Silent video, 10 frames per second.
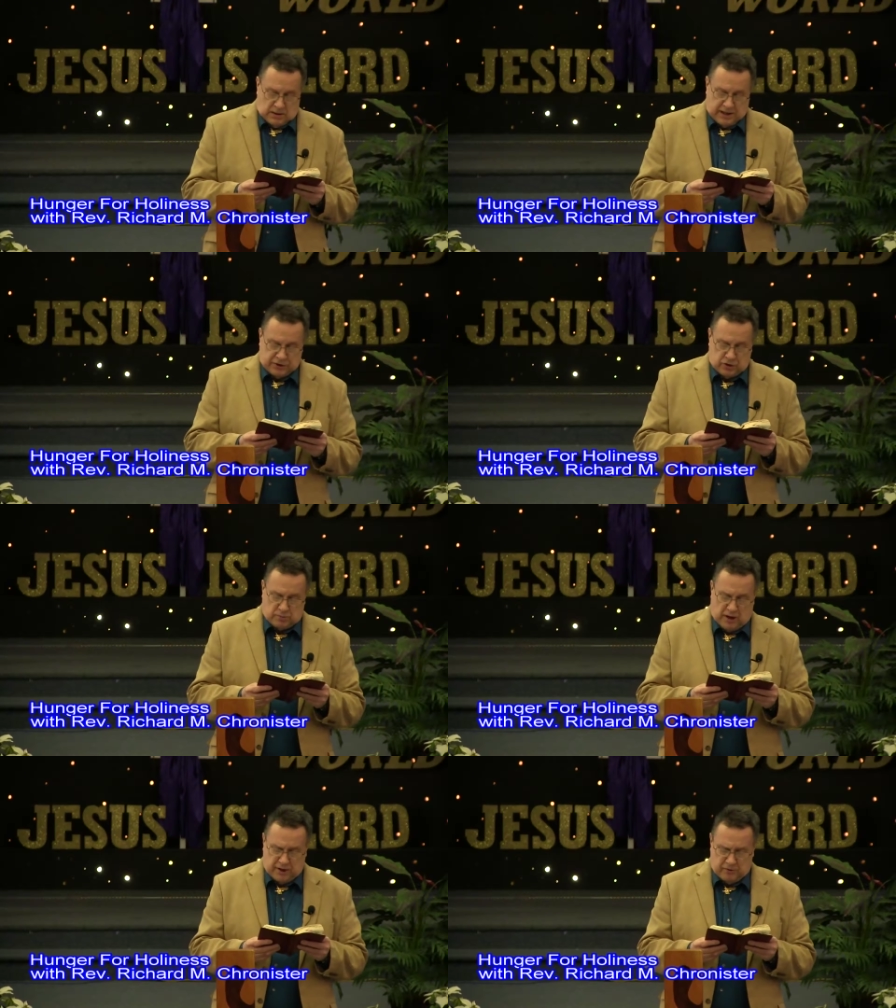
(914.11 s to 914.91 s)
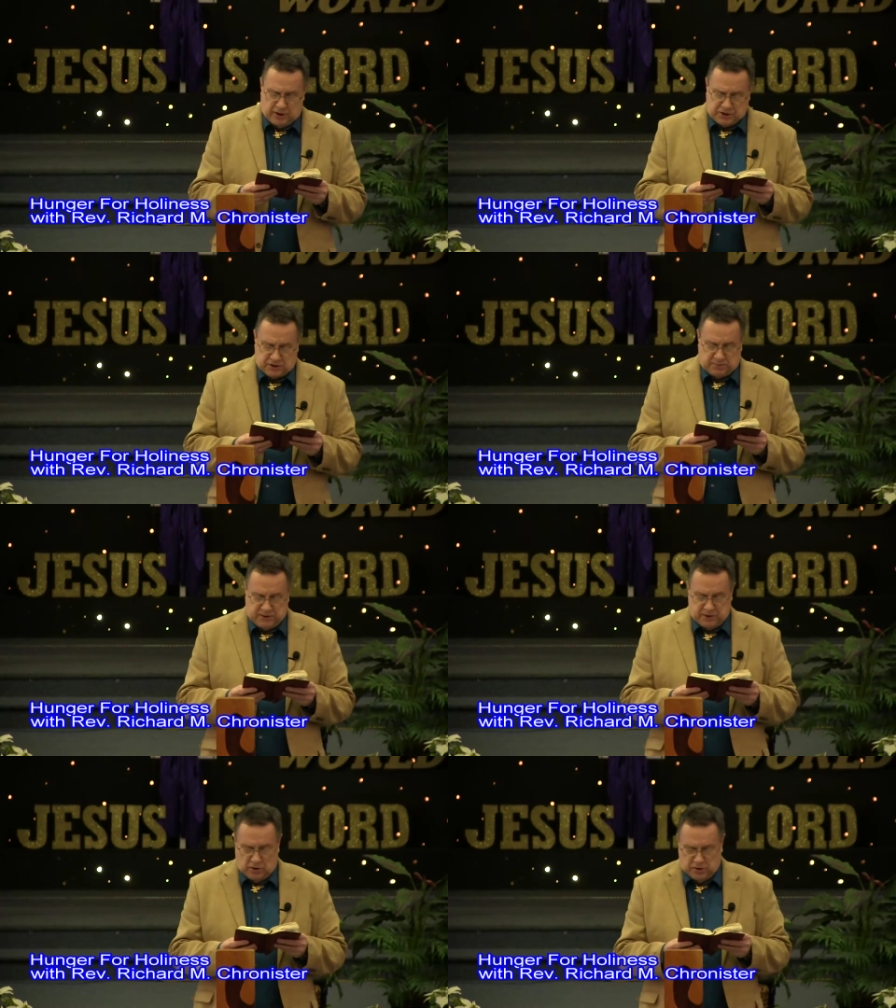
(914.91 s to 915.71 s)
That your moderations
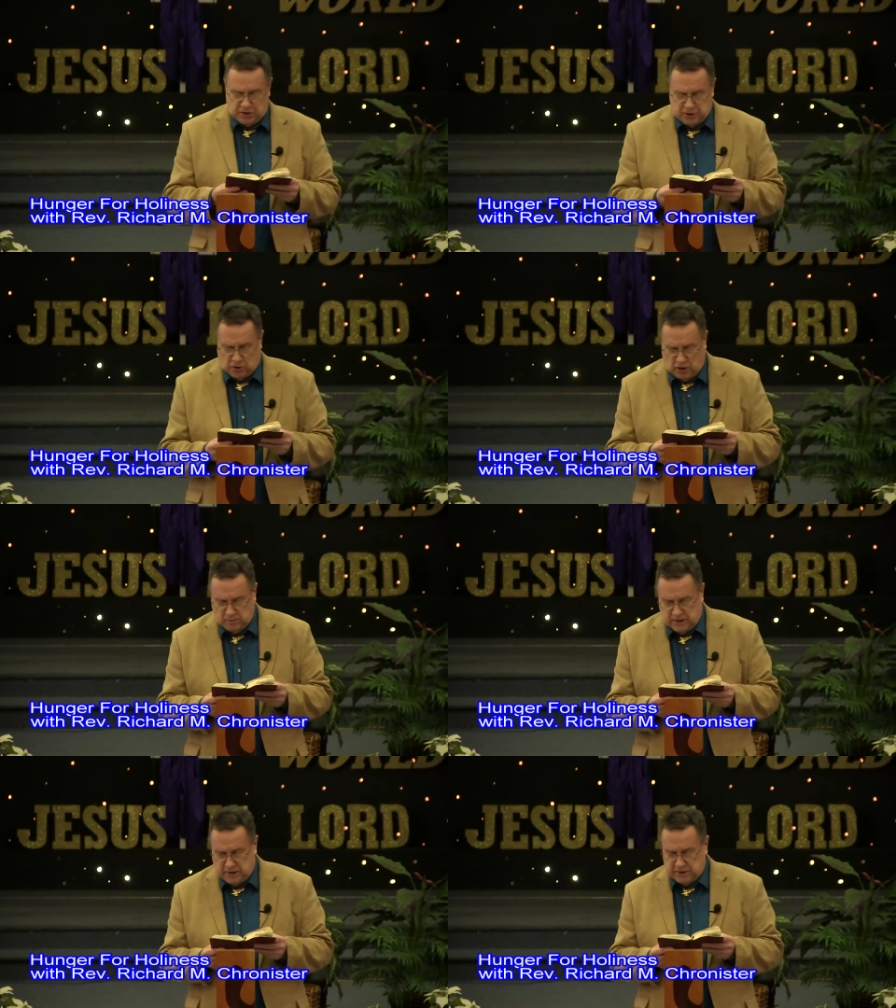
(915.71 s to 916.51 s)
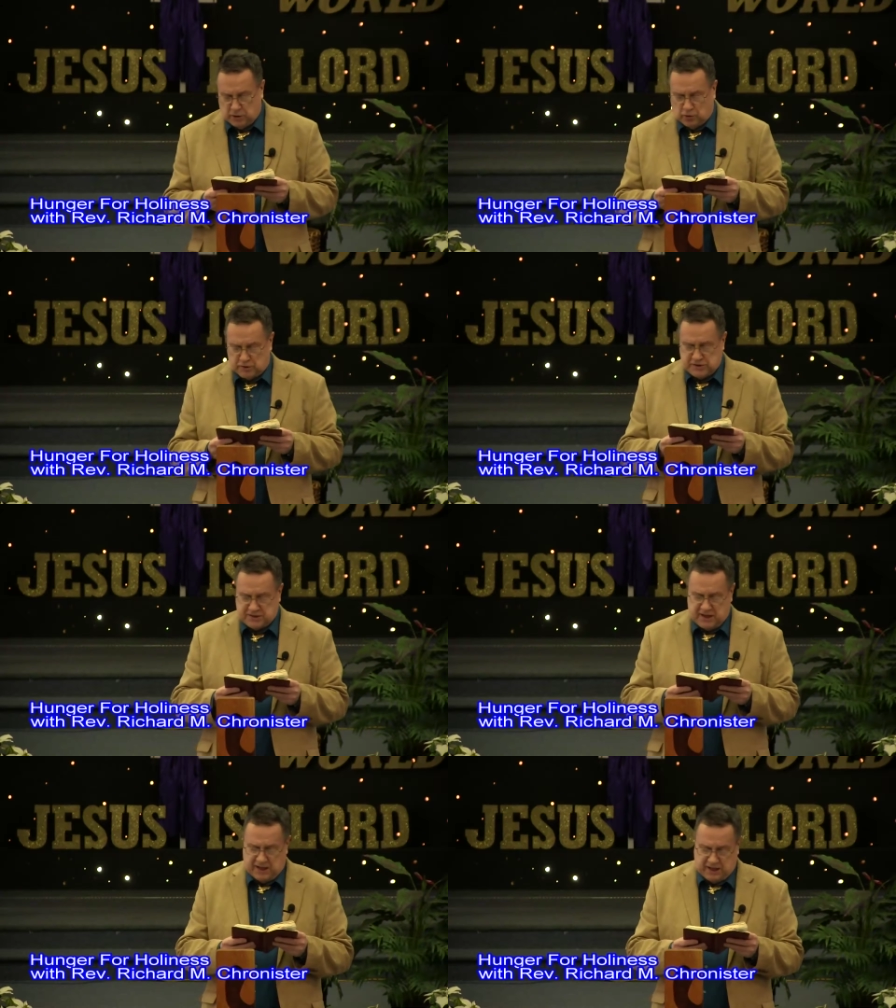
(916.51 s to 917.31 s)
be known unto all men, the Lord
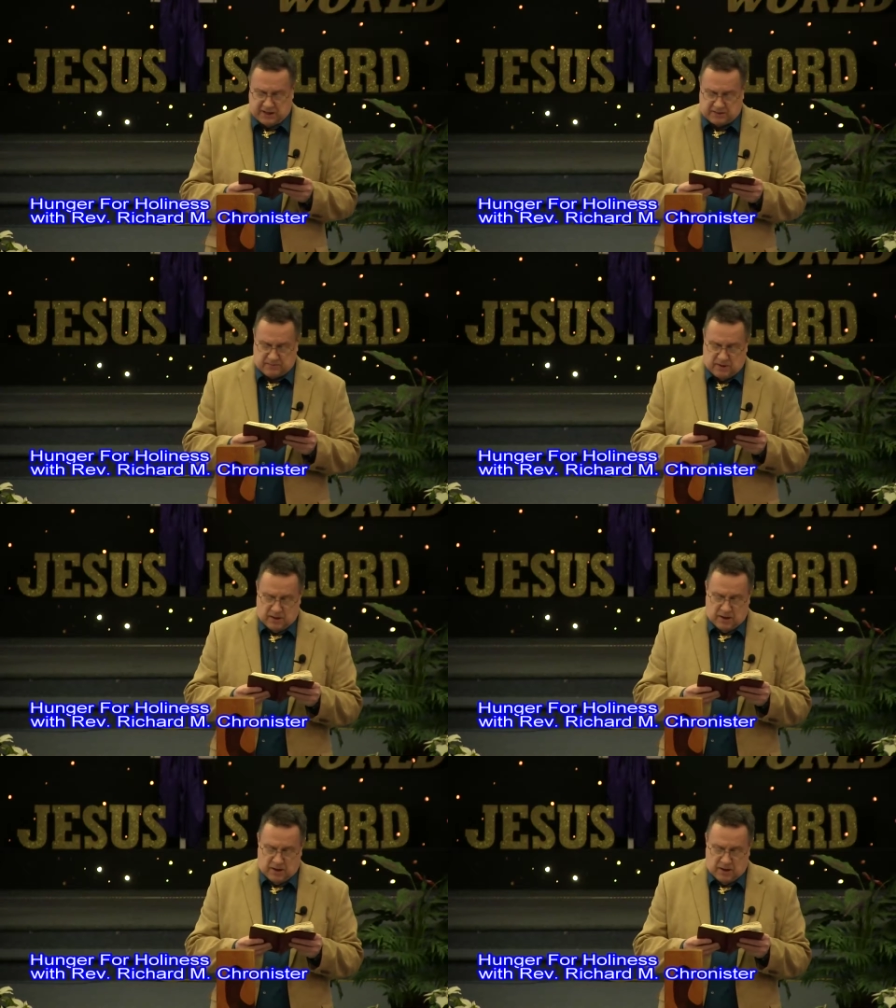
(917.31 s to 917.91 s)
is at hand.